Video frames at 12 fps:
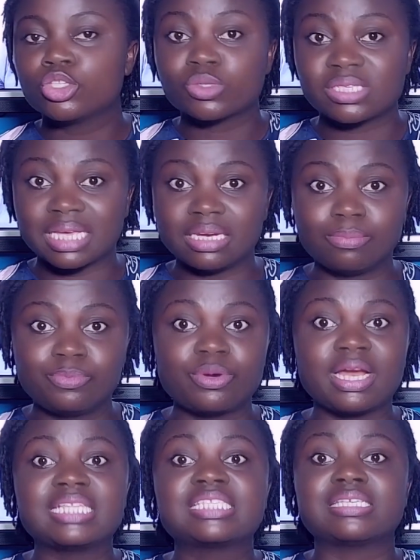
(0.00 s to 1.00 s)
to
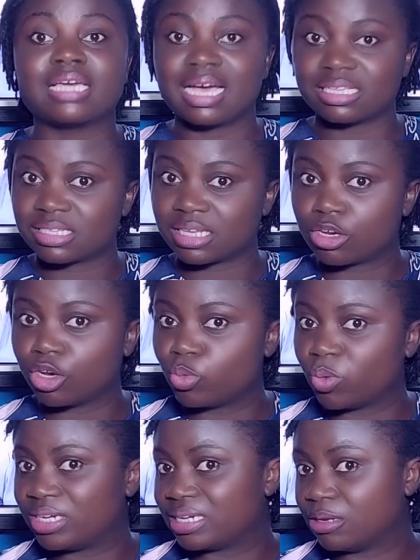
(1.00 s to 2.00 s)
celebrate a
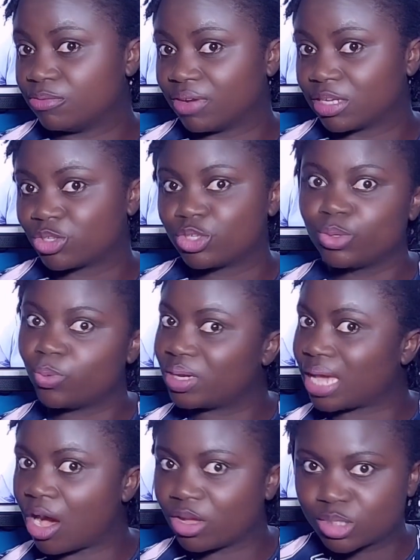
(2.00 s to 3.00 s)
second wedding anniversary
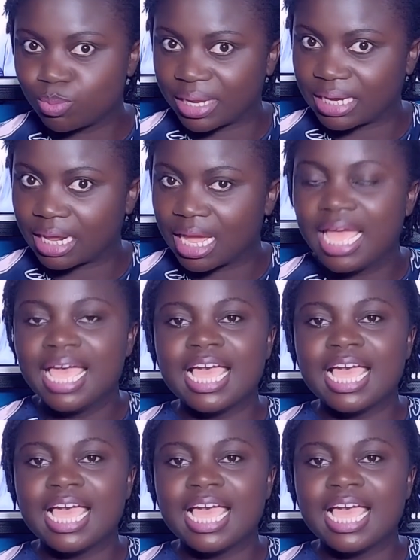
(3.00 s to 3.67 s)
with her husband.